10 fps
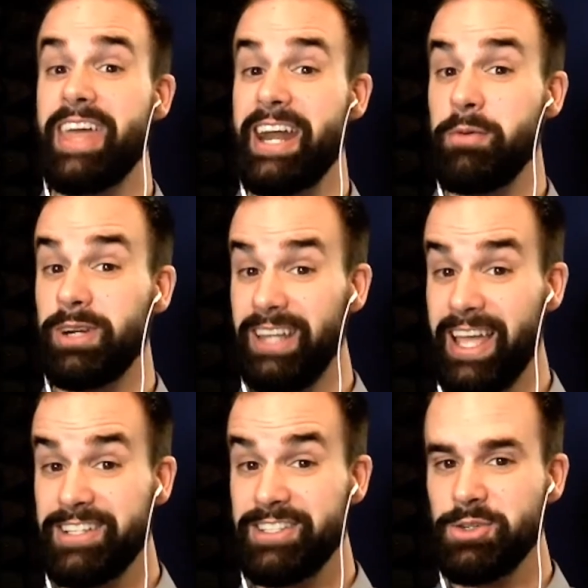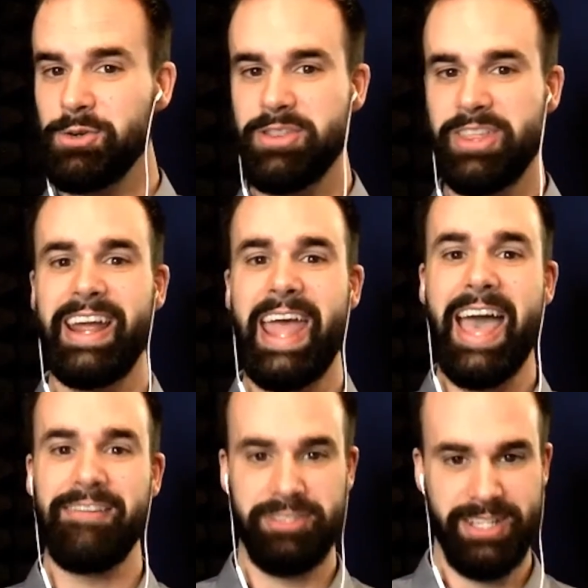I would like to do or that I
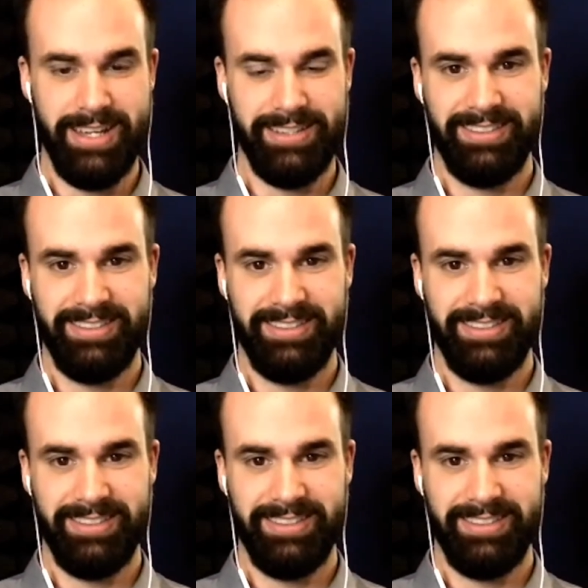have done.